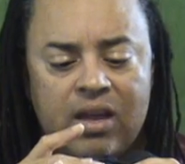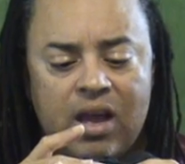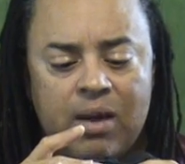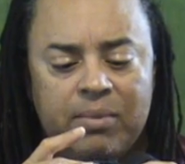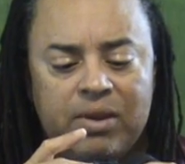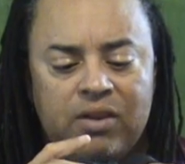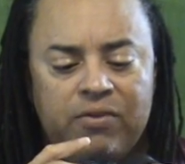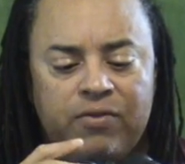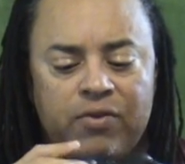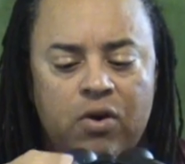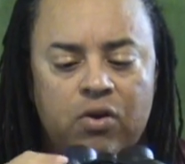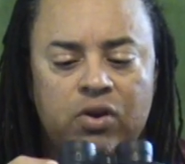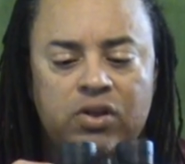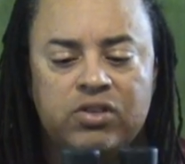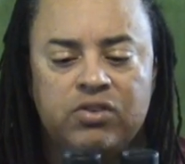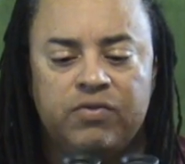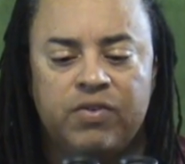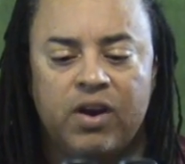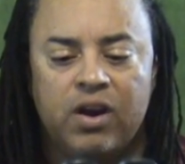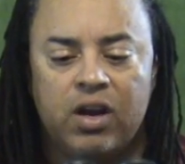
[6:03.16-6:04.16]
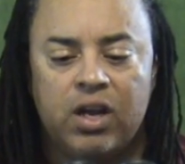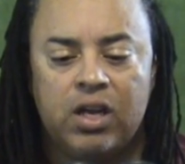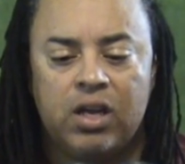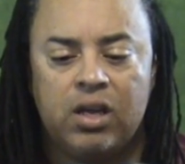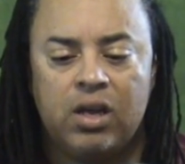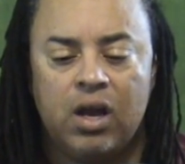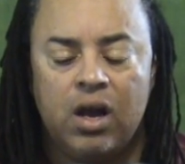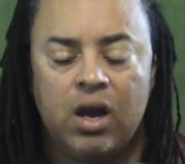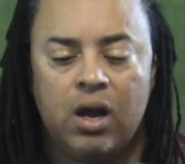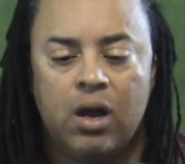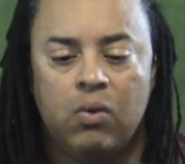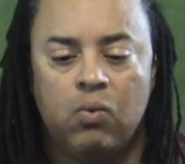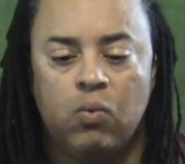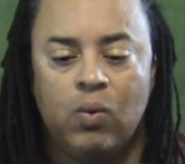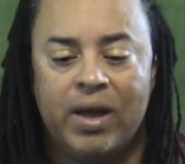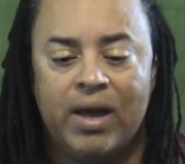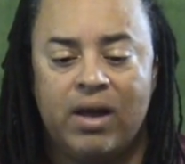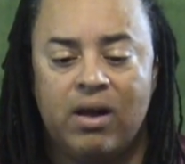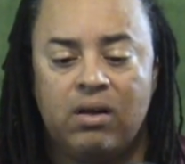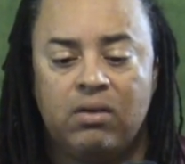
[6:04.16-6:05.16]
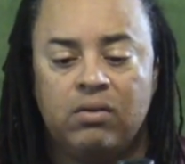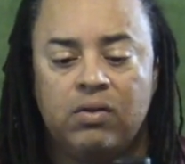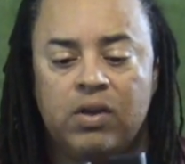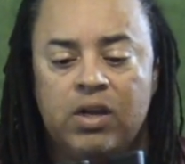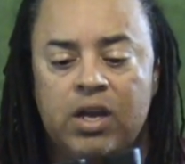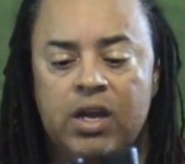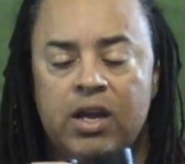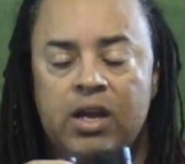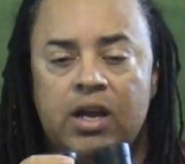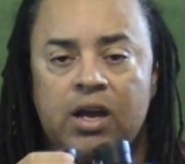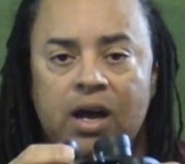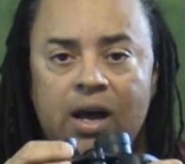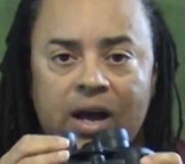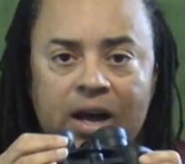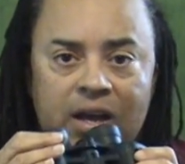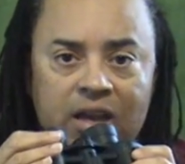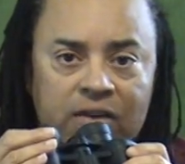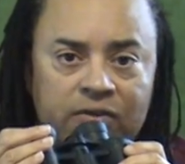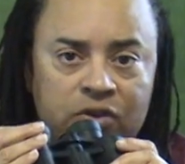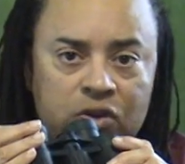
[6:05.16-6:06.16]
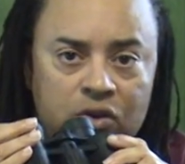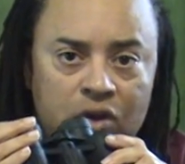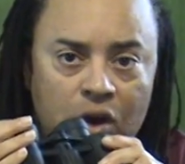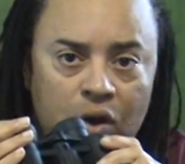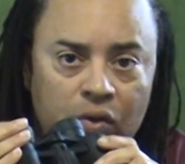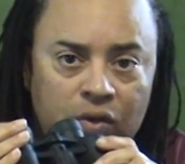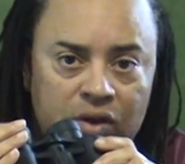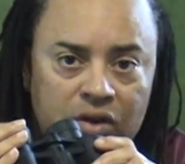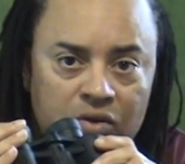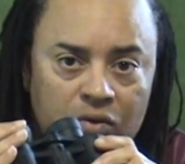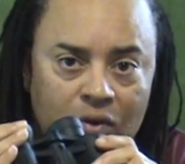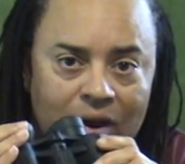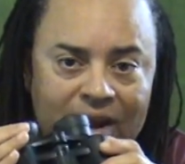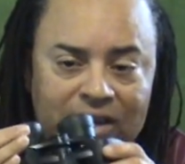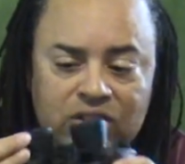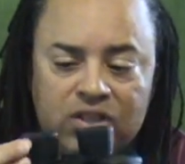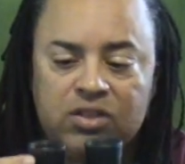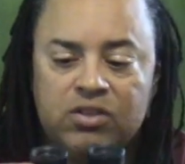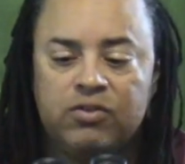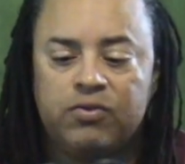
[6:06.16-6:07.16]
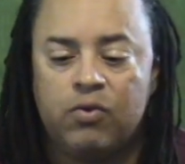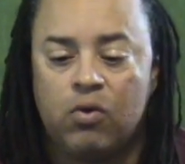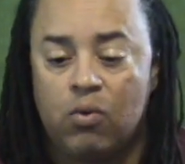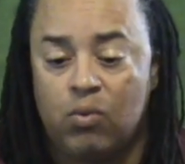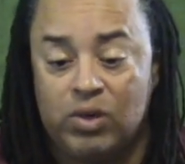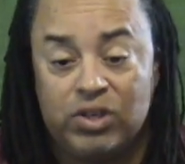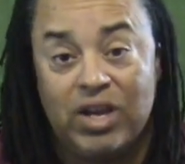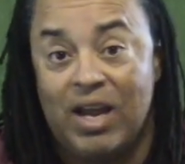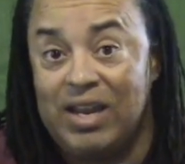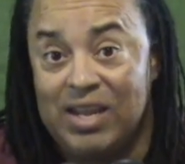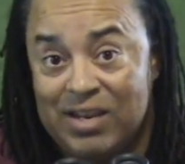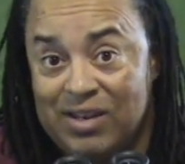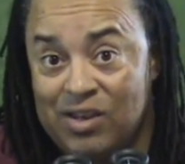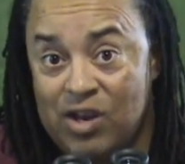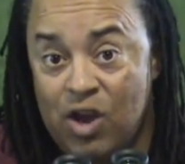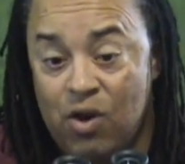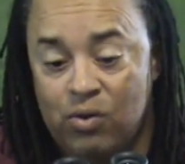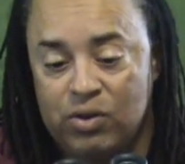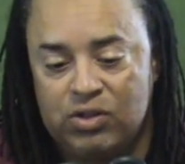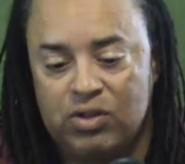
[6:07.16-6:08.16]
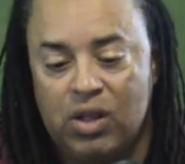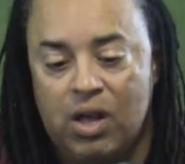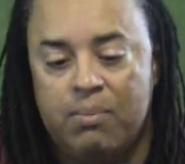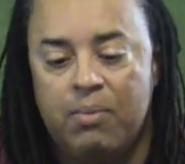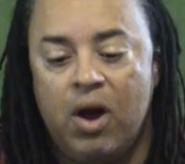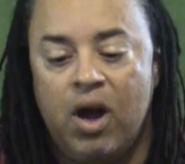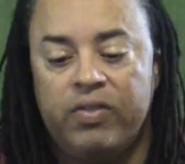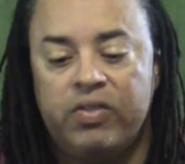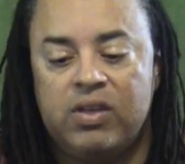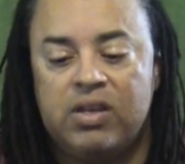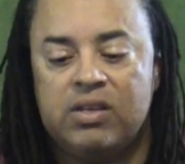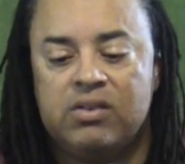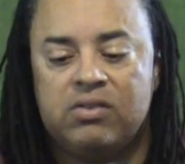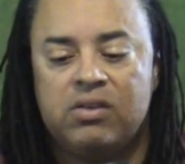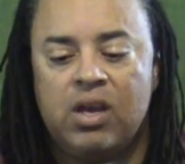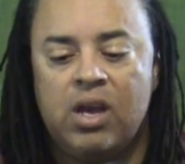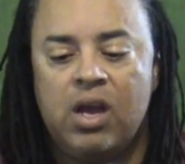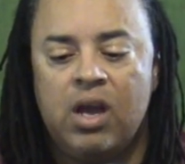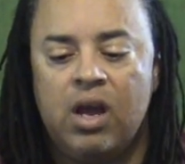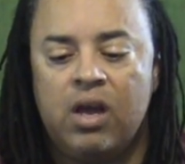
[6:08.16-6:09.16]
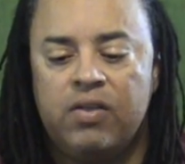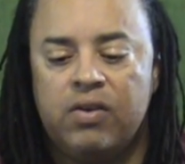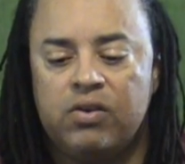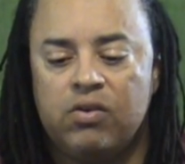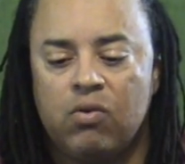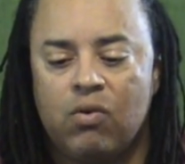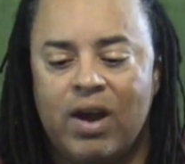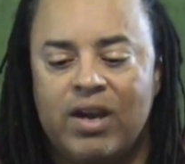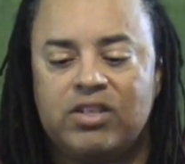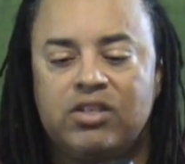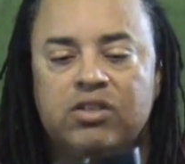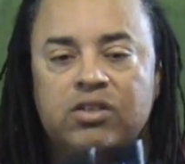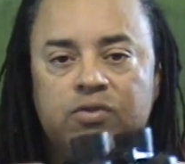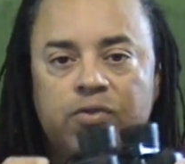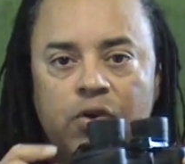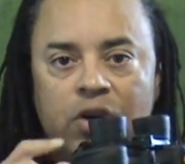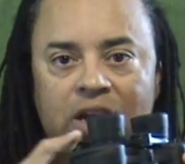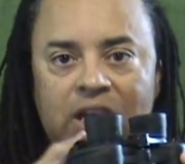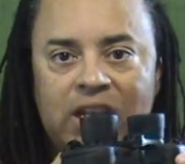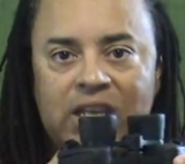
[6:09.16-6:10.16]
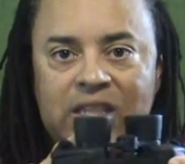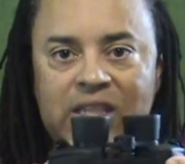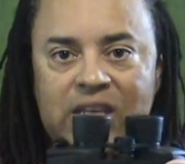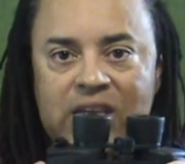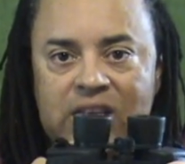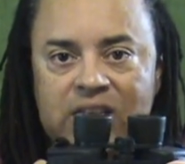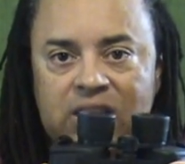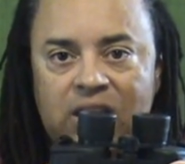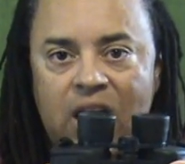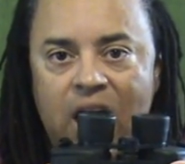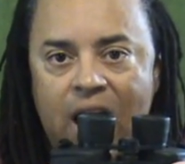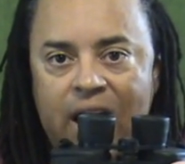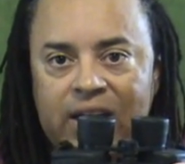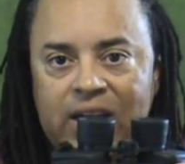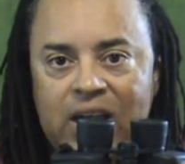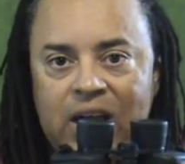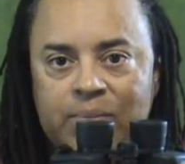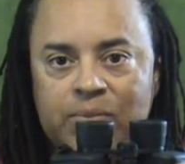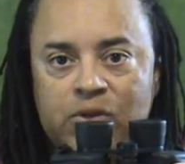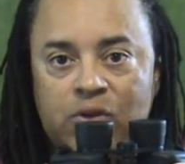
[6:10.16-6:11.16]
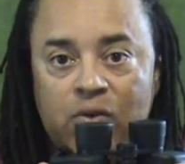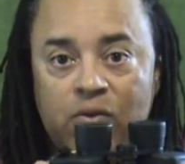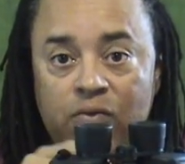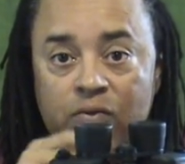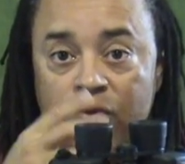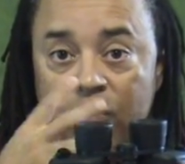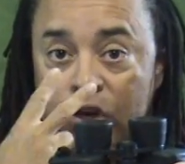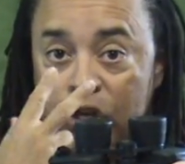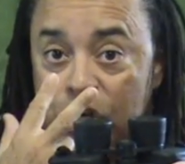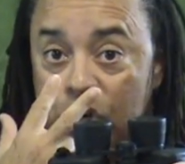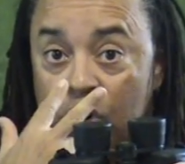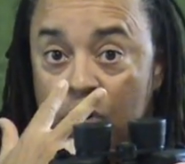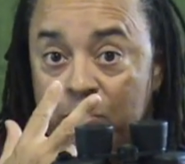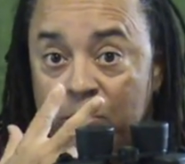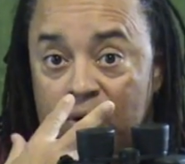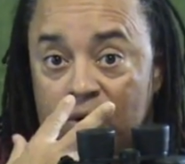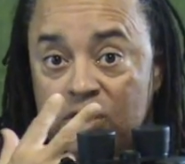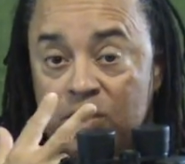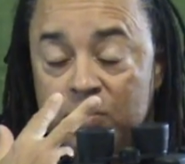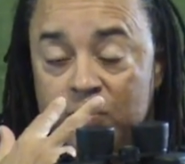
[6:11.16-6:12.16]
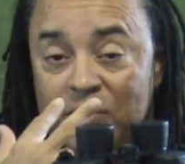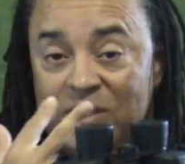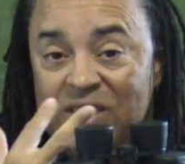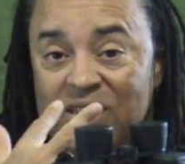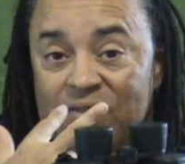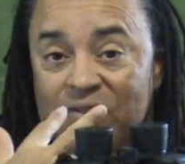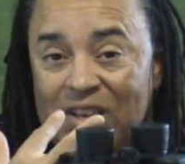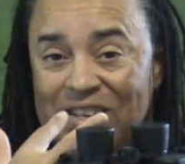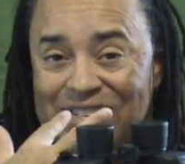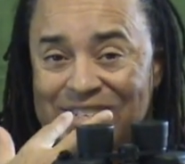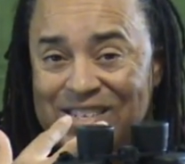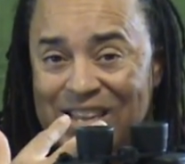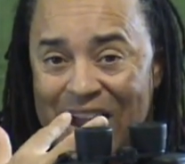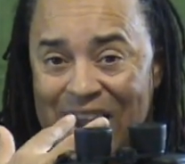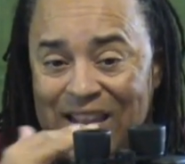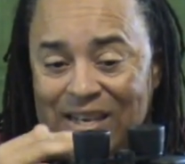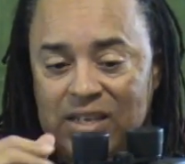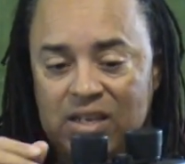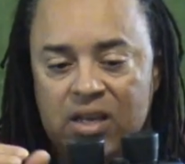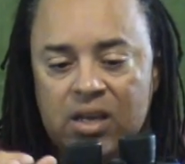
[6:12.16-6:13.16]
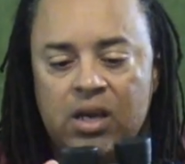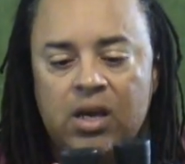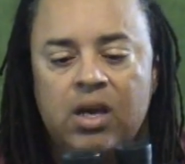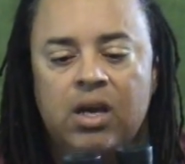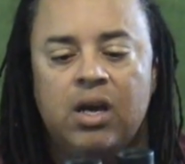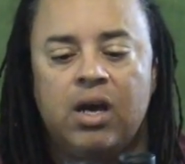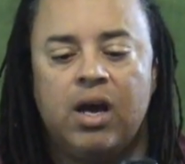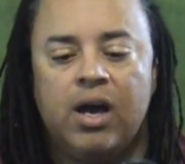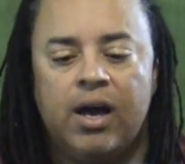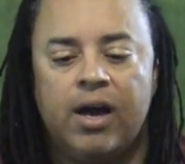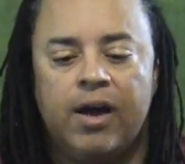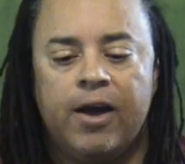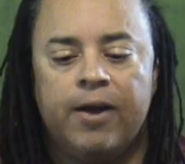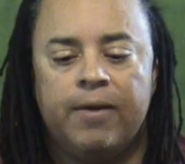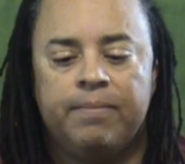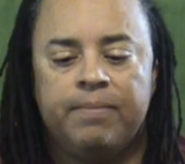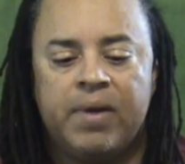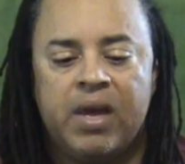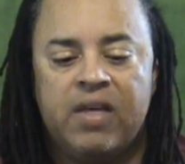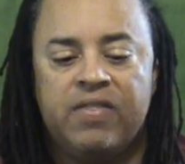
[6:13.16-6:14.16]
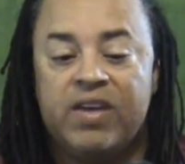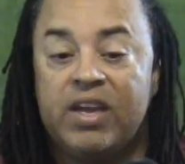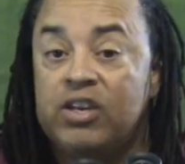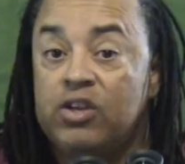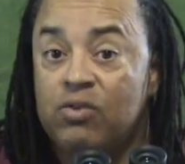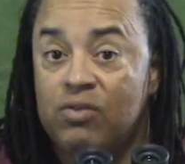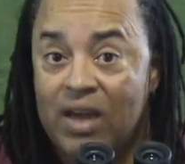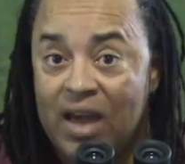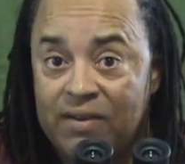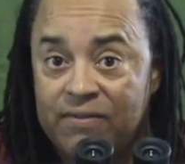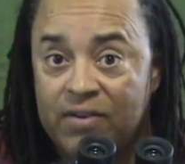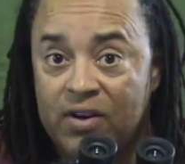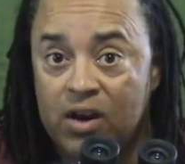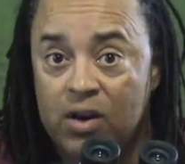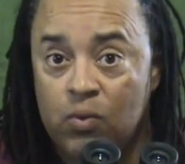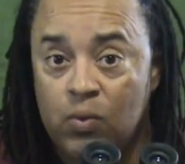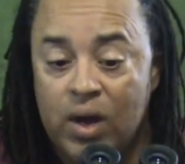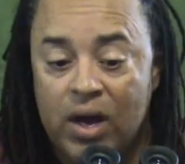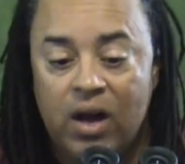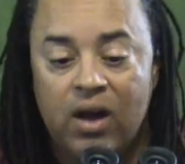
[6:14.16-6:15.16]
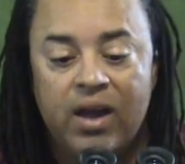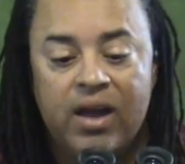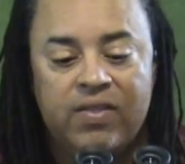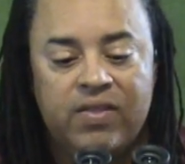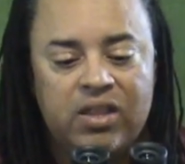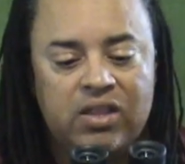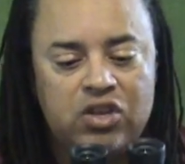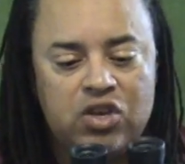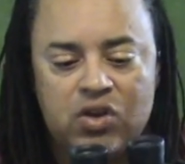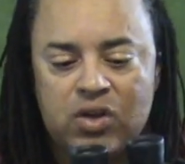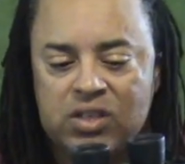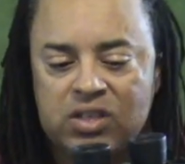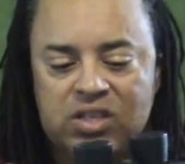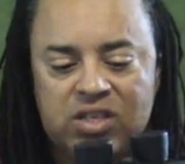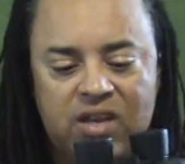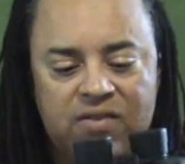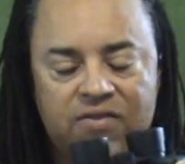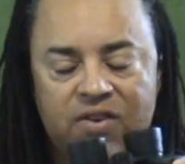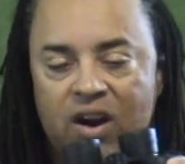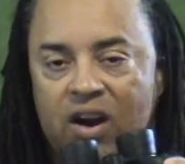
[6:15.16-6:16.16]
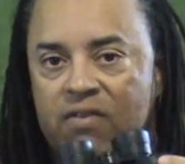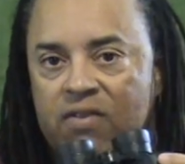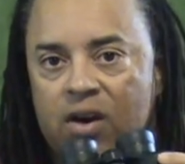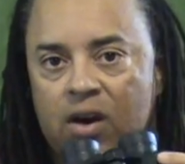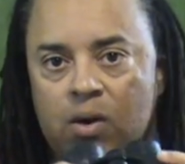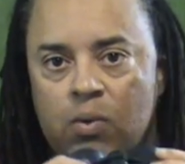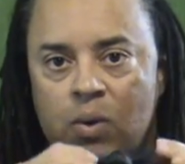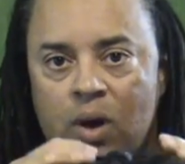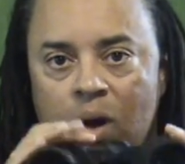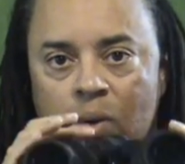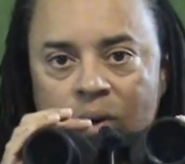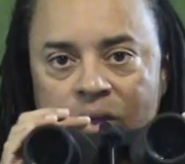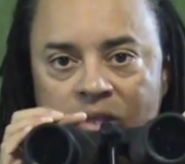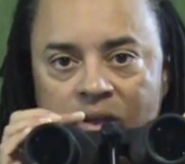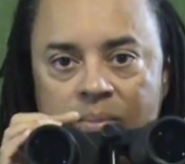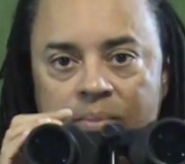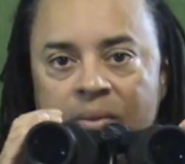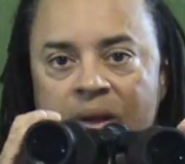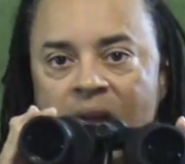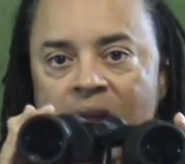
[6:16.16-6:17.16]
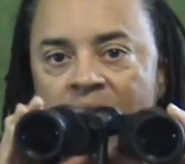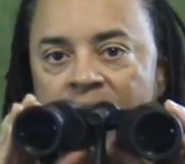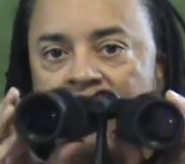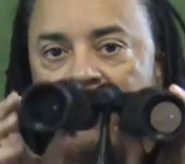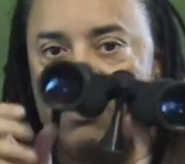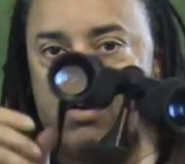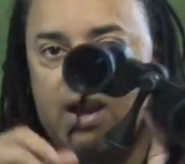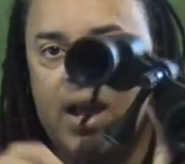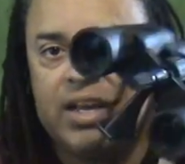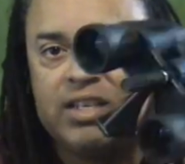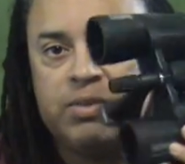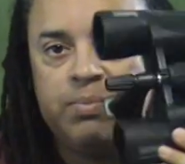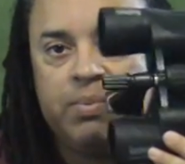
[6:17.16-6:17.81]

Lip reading: come into focus very well. If you know the directions for, which I didn't know until I bought these, the directions for getting these lined up so for your specific site, they do that very well, and then you can see very, very well with them. They're a nice